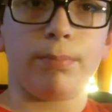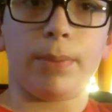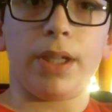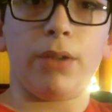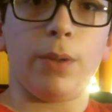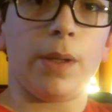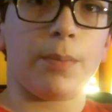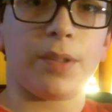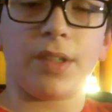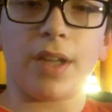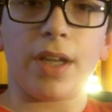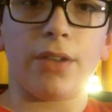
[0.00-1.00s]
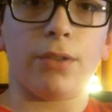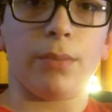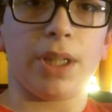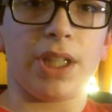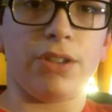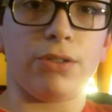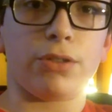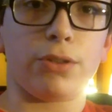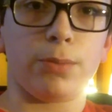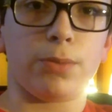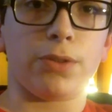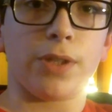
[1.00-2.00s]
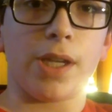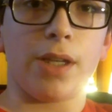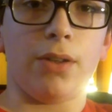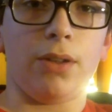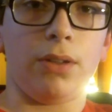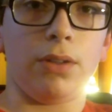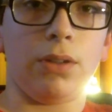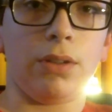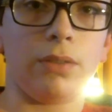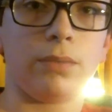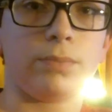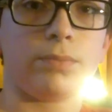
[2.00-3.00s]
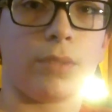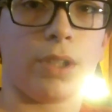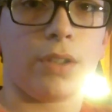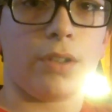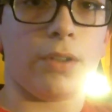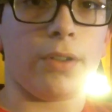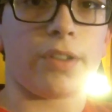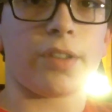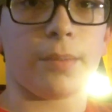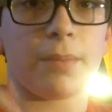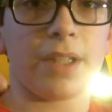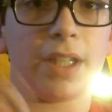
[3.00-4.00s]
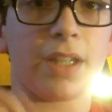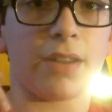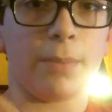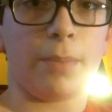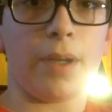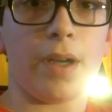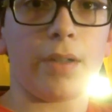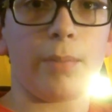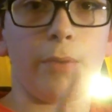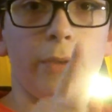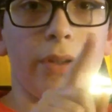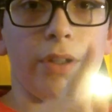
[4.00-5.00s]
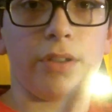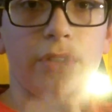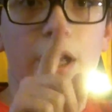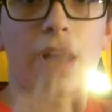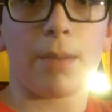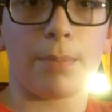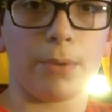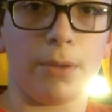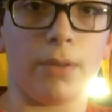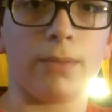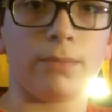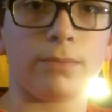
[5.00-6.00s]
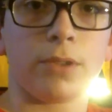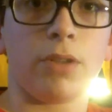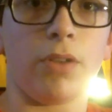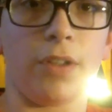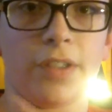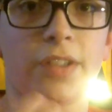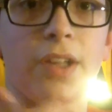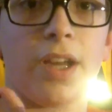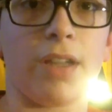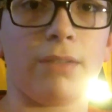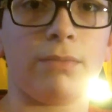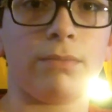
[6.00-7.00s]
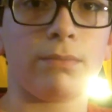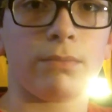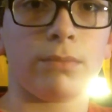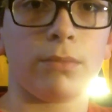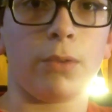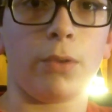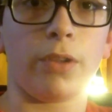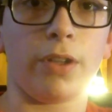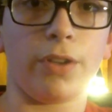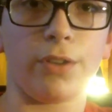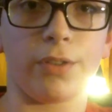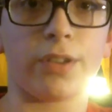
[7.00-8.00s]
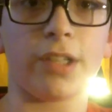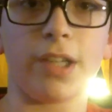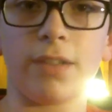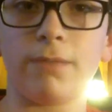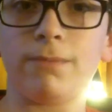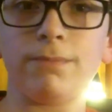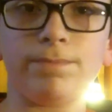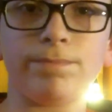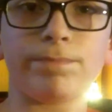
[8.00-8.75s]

my website or my YouTube channel or something at the bottom or the top or on the side or the other side.